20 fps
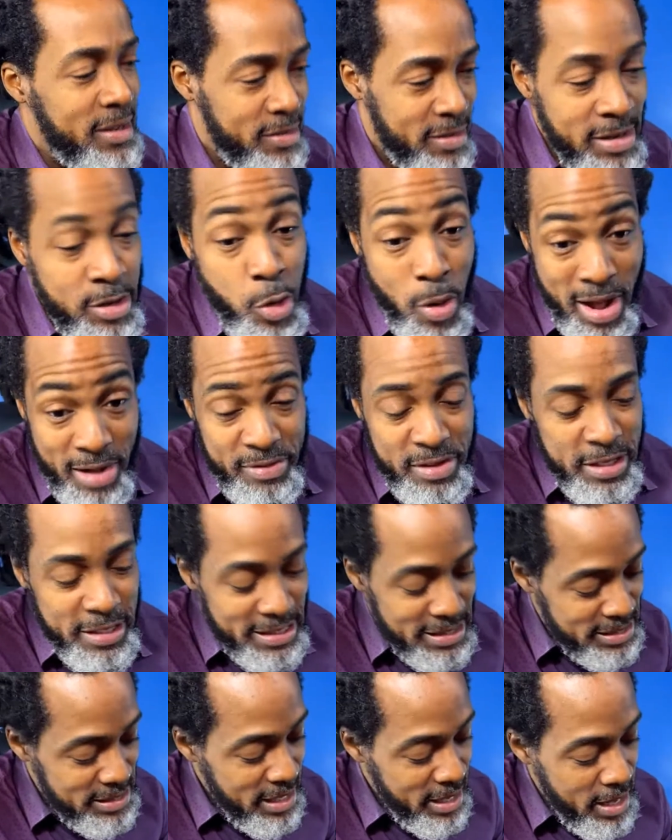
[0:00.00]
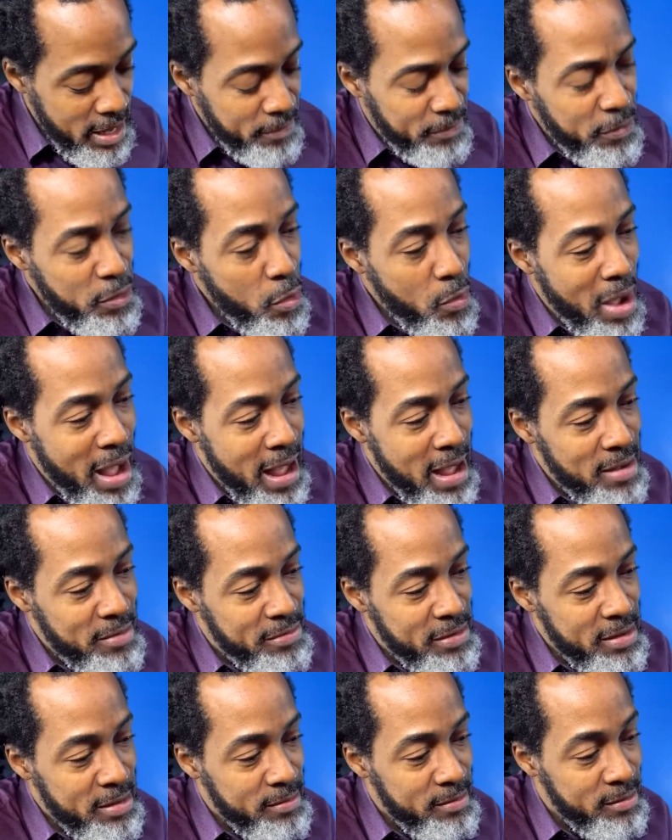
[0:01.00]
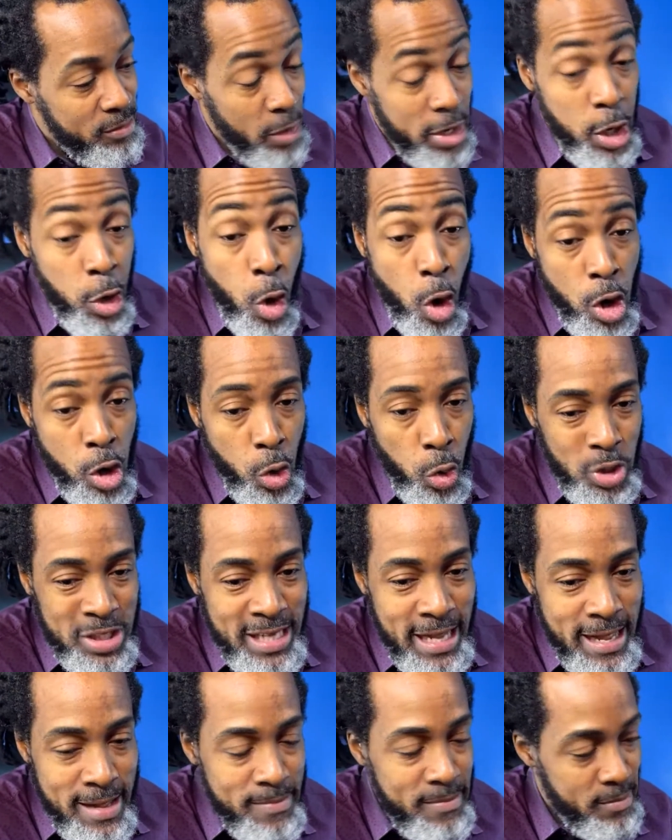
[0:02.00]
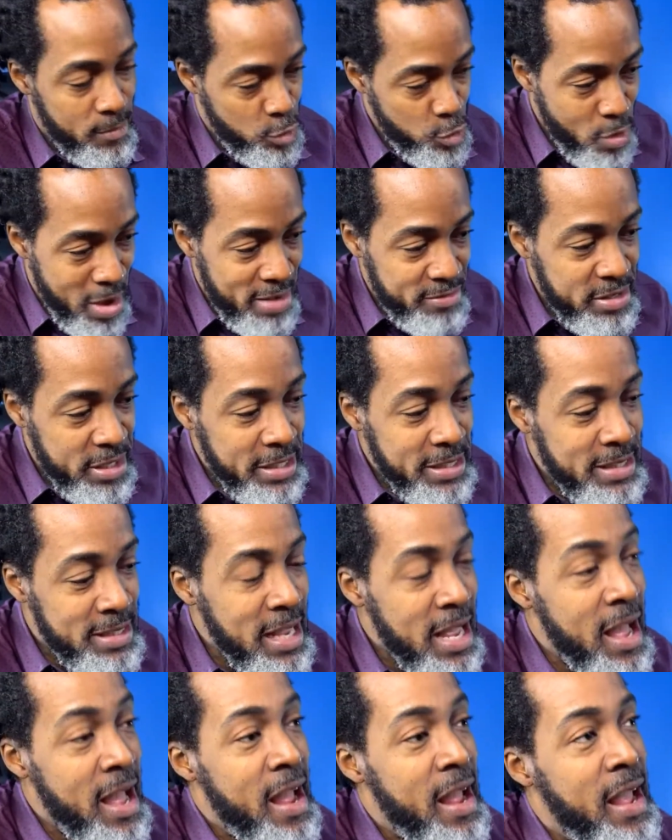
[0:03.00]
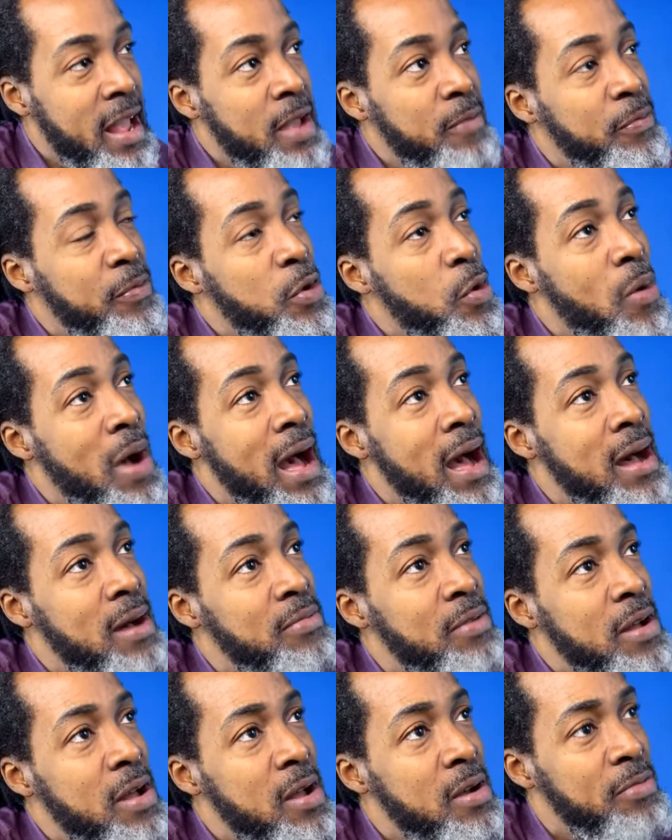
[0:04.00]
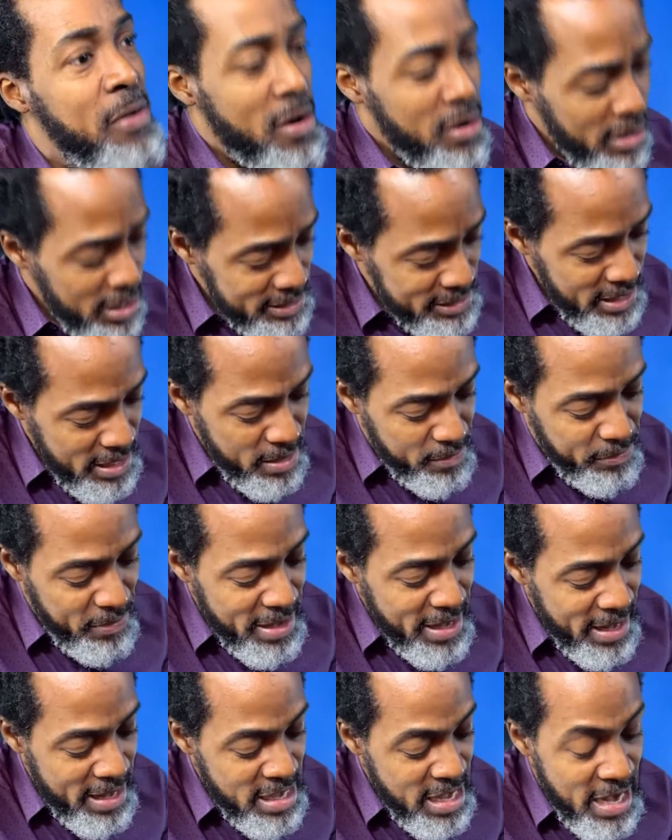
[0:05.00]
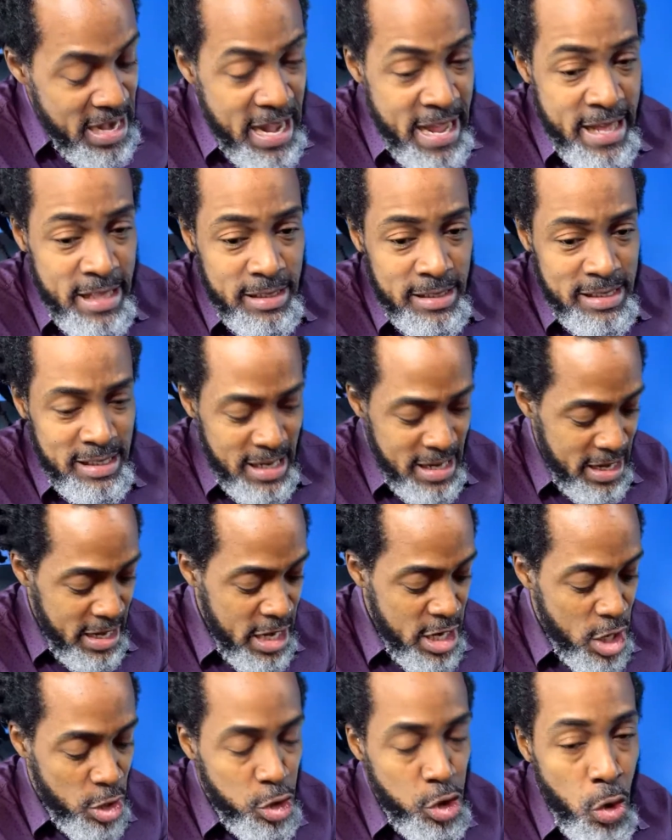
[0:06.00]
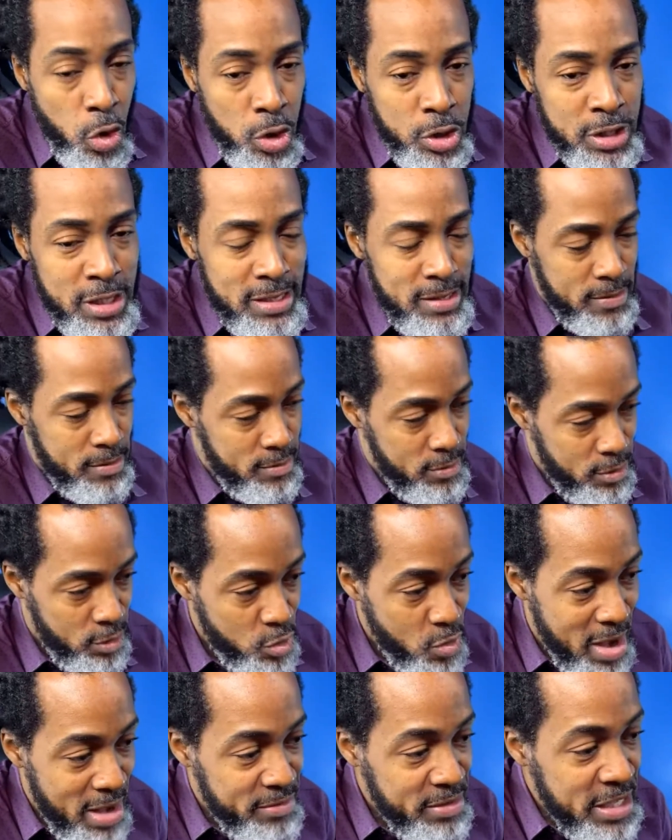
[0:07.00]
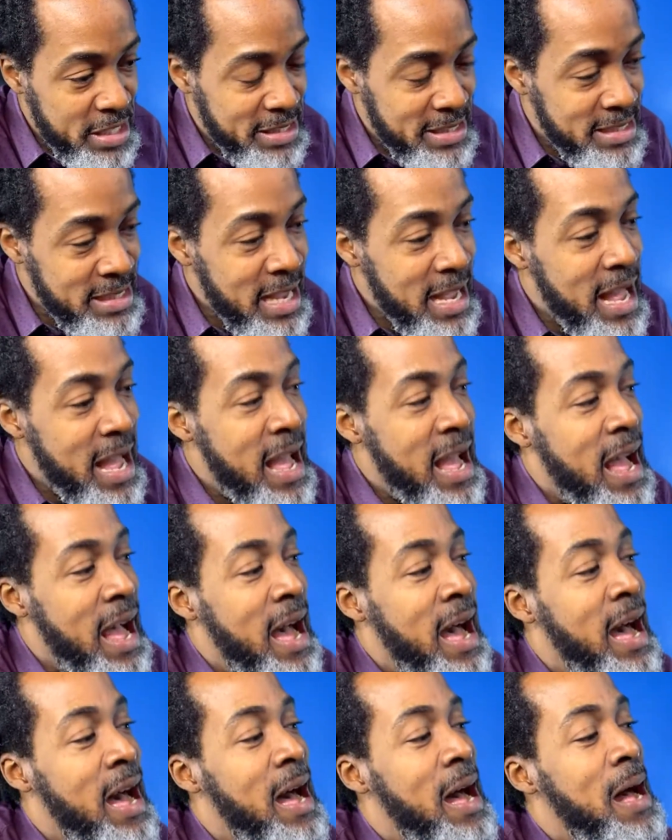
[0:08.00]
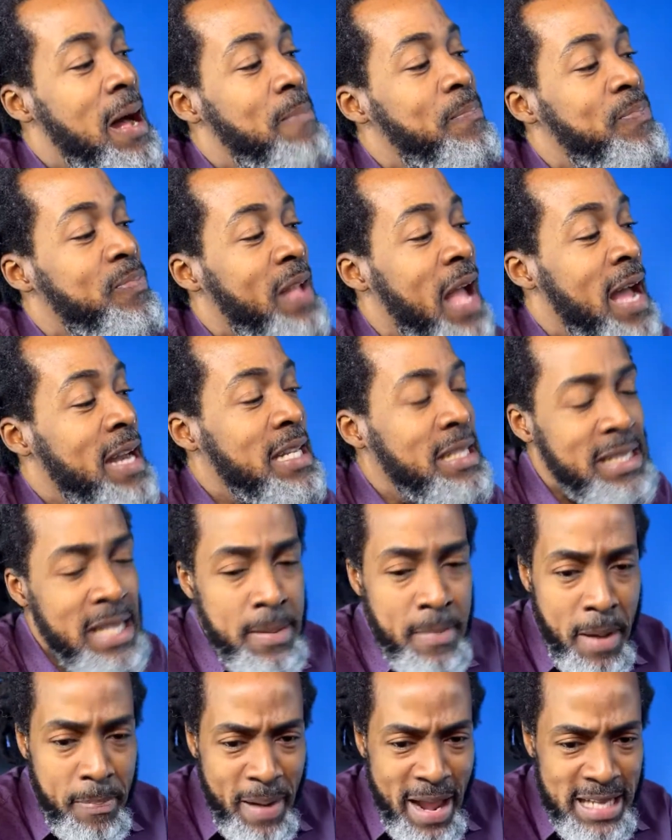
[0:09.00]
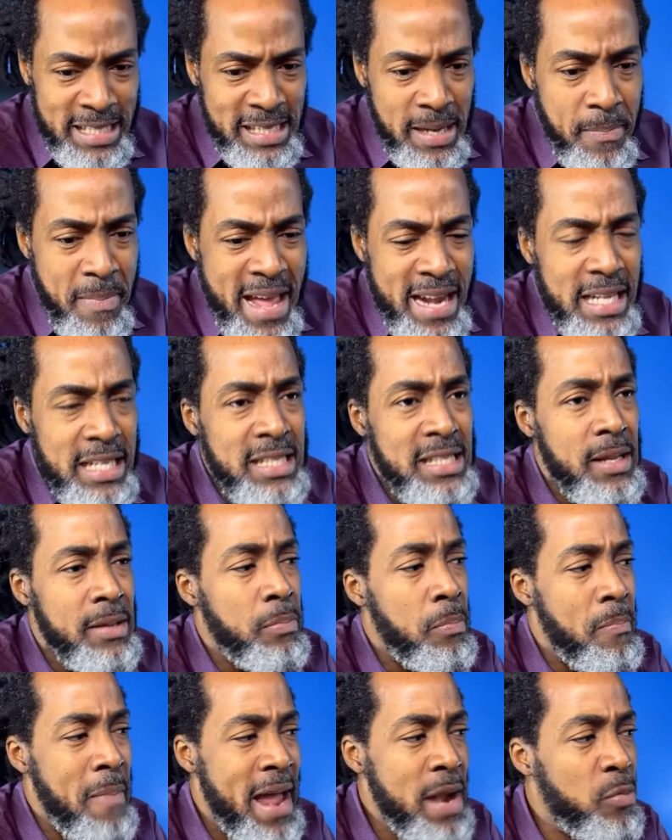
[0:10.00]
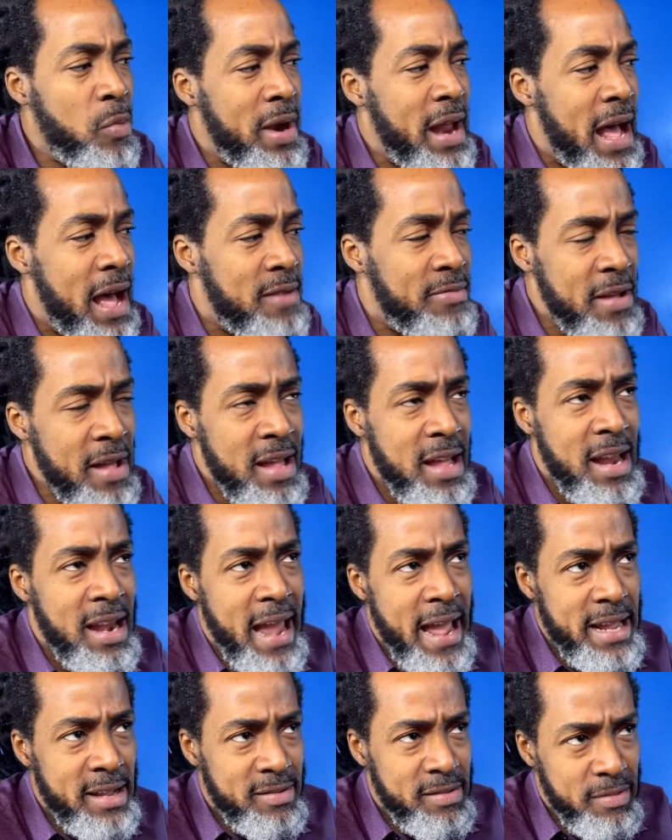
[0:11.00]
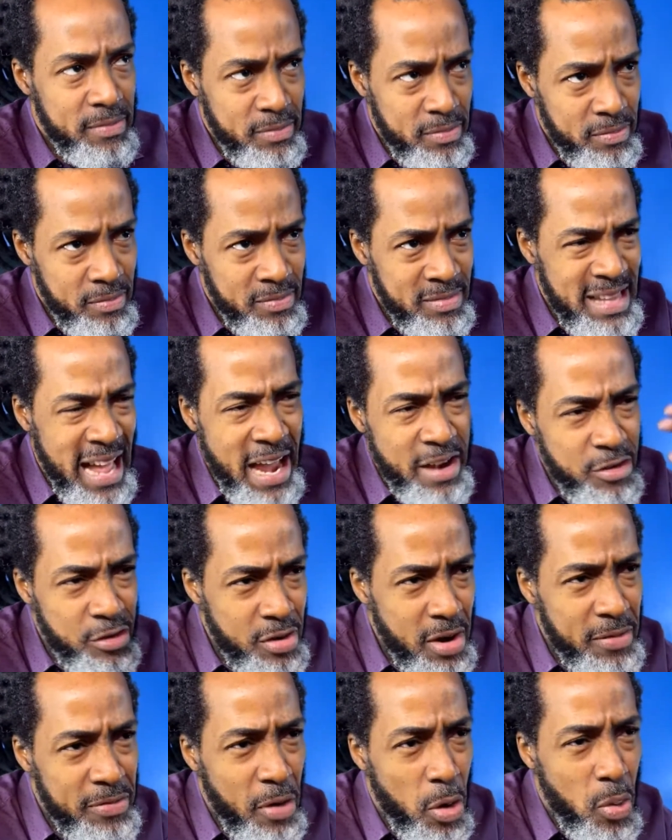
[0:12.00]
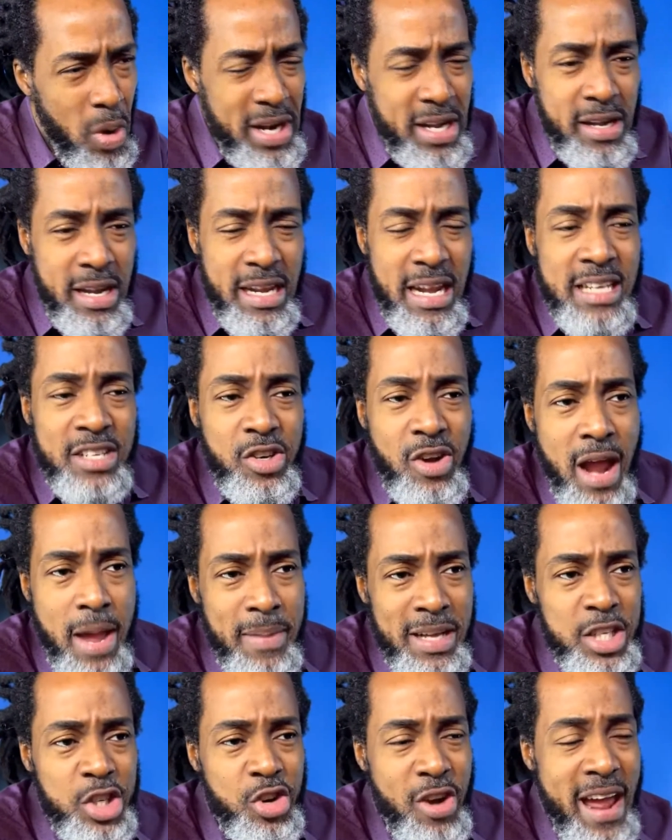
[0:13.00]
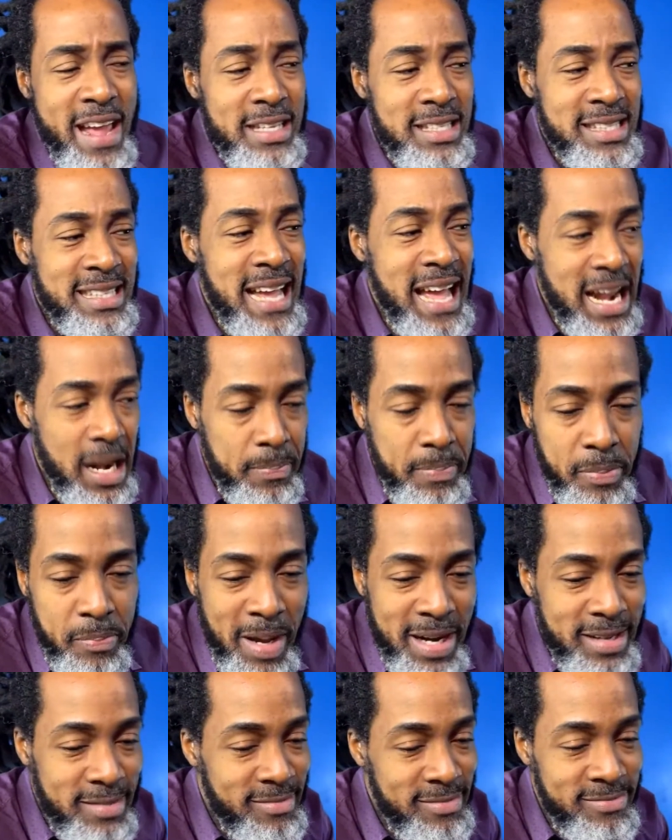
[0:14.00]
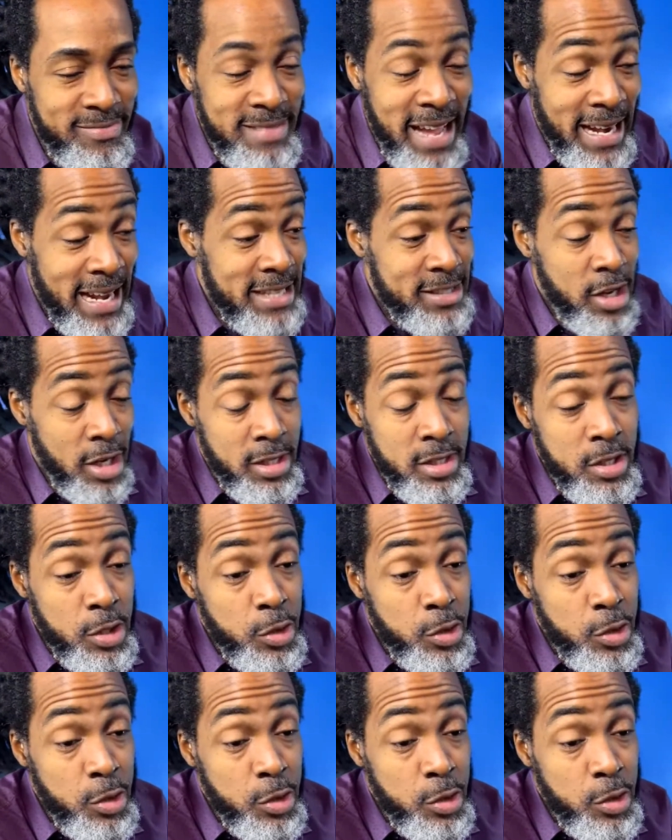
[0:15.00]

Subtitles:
you have yeast. If you have what they call lota, you have yeast. If you have fungus in your nails, in your toes, you have yeast. And the same applies to men. And men would have like dandruff or what they describe as dry scalp, but that has nothing